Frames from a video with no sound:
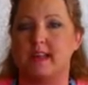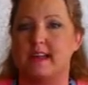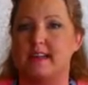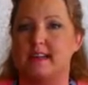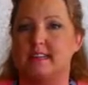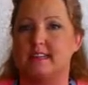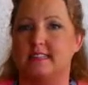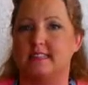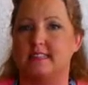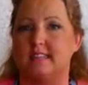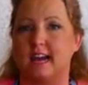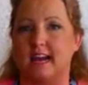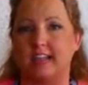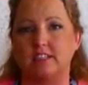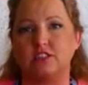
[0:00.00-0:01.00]
and
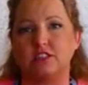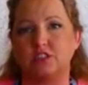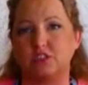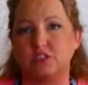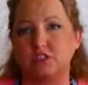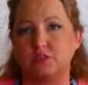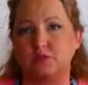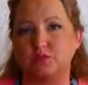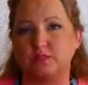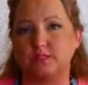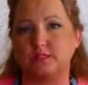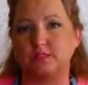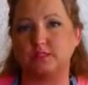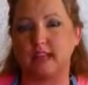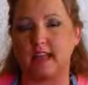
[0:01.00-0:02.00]
I just
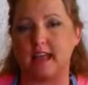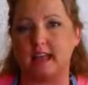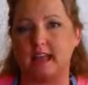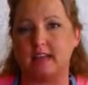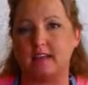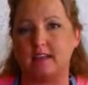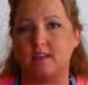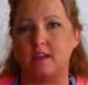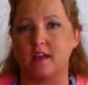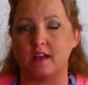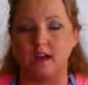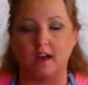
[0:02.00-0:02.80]
used the